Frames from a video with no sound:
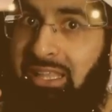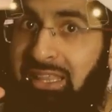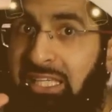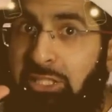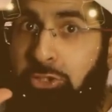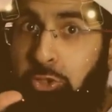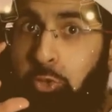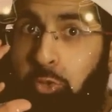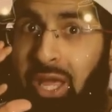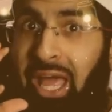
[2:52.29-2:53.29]
These
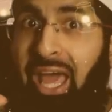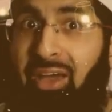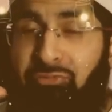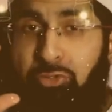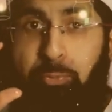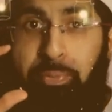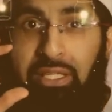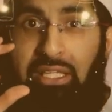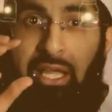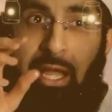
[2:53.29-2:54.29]
2 have to
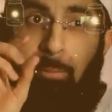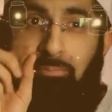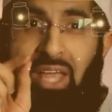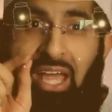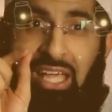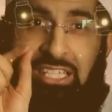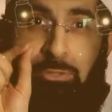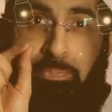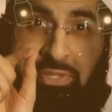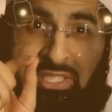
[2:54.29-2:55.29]
be at a
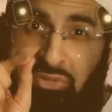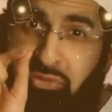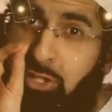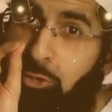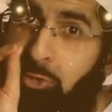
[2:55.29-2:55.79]
specific